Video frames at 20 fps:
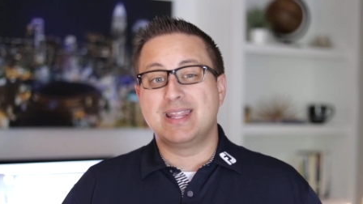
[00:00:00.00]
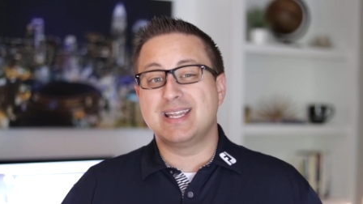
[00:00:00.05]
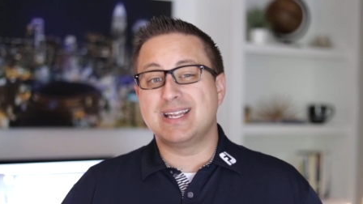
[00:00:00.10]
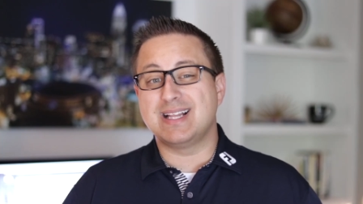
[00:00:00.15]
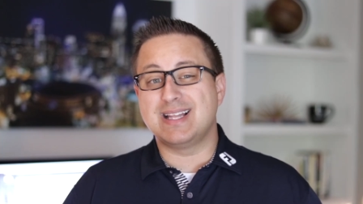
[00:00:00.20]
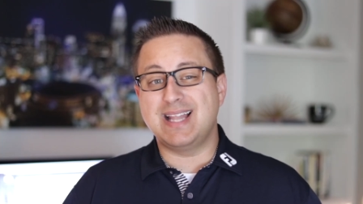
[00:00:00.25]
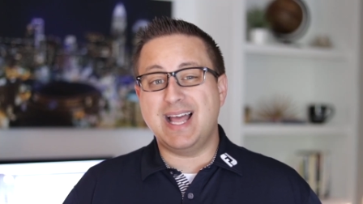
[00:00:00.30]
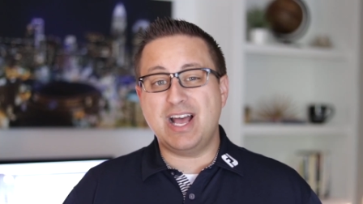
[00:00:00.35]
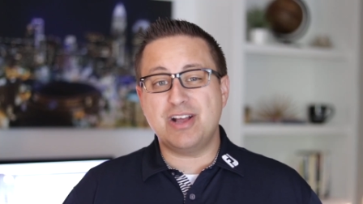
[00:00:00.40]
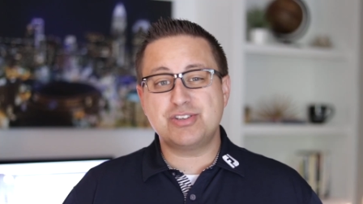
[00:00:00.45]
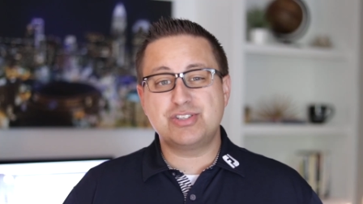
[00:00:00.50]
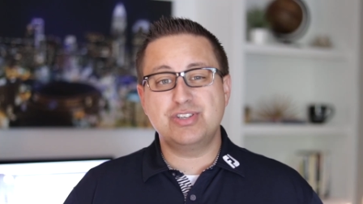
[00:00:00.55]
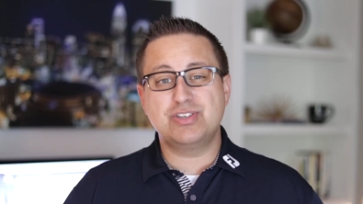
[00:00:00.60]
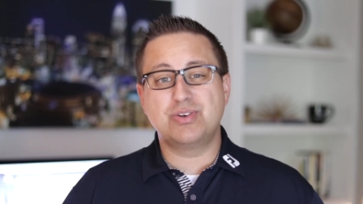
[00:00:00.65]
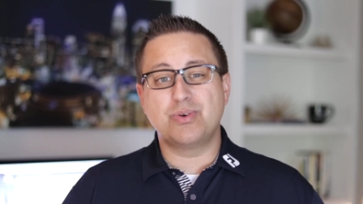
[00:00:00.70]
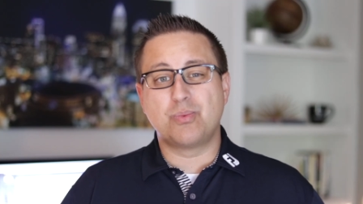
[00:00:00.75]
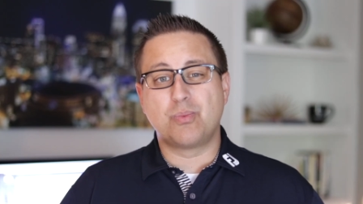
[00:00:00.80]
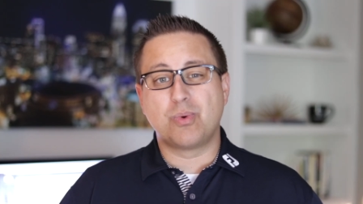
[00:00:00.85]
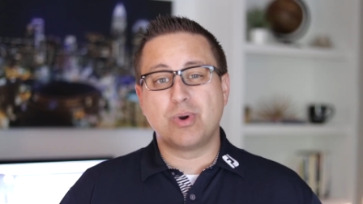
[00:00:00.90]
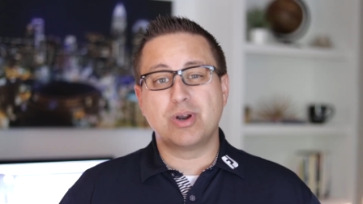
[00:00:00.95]
that allows you
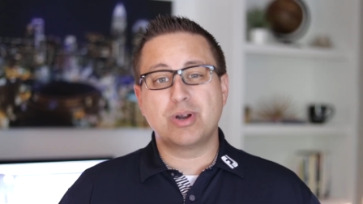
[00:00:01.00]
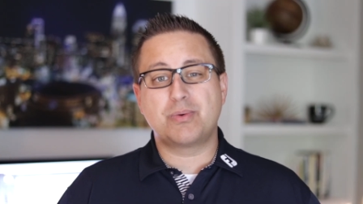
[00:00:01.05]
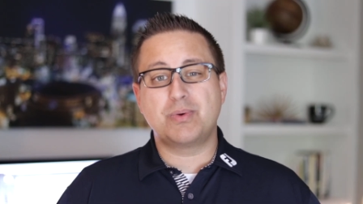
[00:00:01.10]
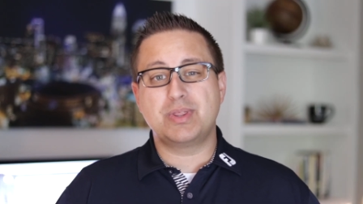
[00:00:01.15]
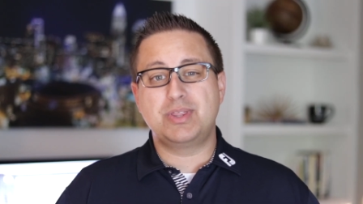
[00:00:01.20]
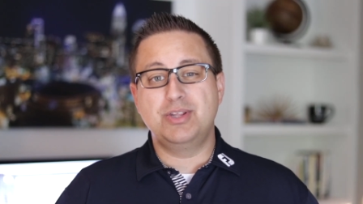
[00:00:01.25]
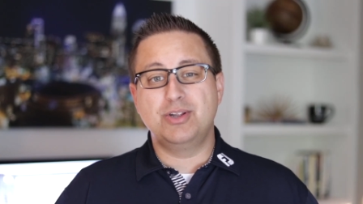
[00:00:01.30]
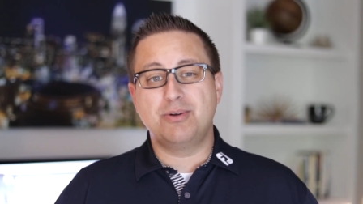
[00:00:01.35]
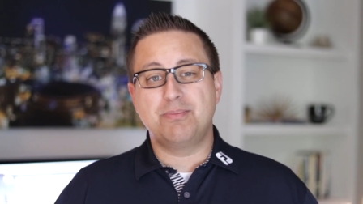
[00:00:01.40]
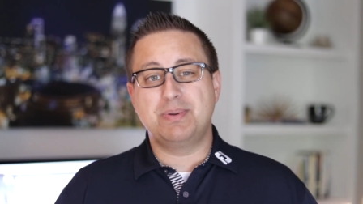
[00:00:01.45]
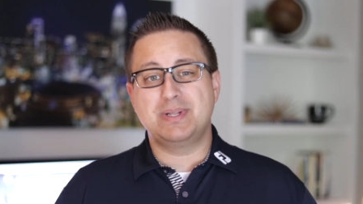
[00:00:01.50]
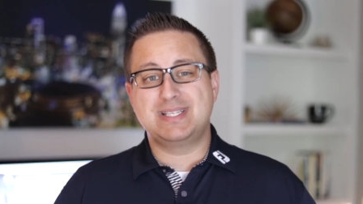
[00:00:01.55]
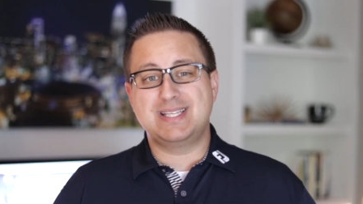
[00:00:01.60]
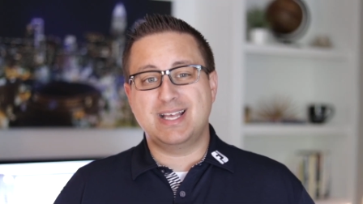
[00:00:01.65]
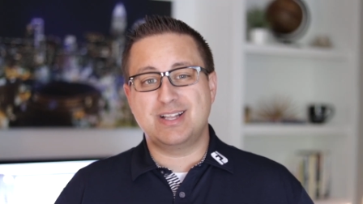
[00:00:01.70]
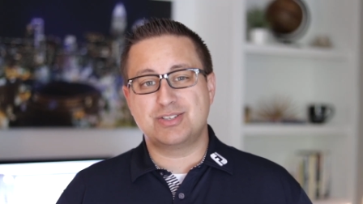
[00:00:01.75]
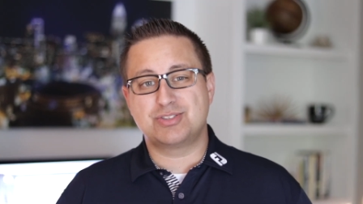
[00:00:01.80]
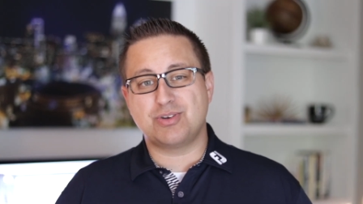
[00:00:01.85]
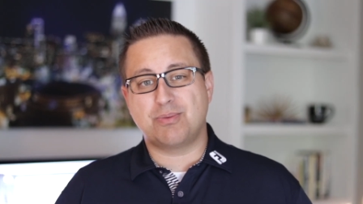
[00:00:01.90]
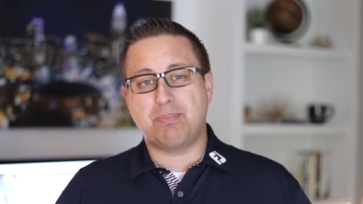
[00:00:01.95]
to work with your
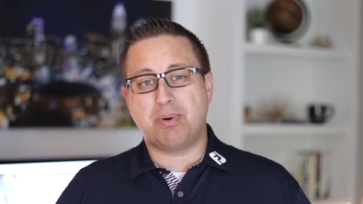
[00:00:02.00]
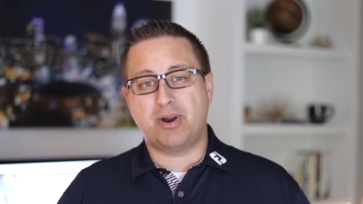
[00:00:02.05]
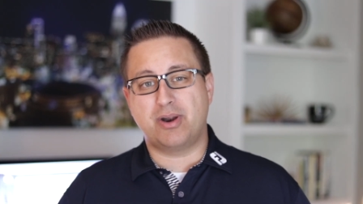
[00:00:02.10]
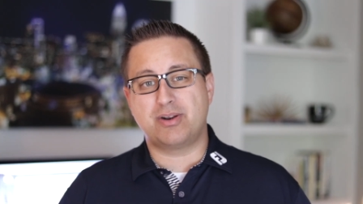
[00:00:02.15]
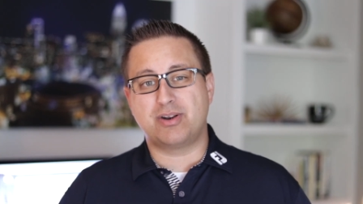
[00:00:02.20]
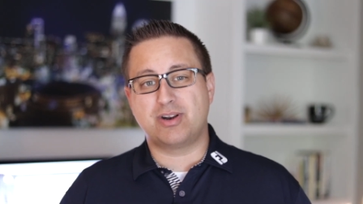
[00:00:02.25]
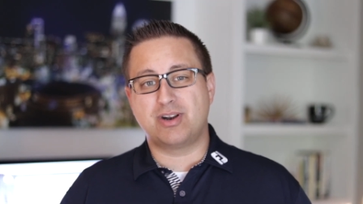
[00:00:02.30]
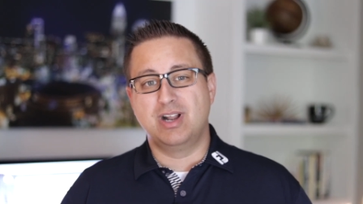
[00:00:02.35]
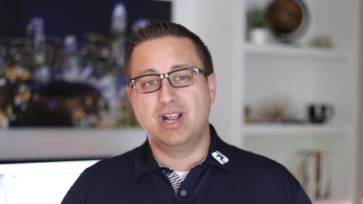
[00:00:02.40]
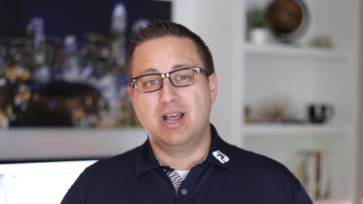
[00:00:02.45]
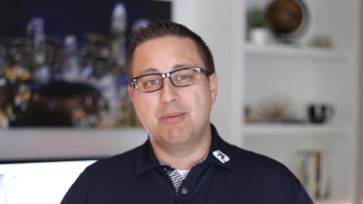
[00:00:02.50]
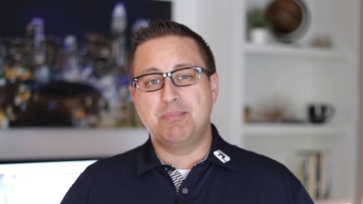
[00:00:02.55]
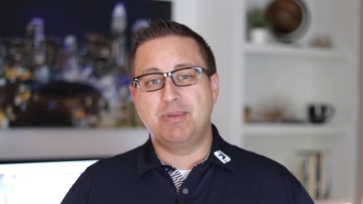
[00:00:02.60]
potential partner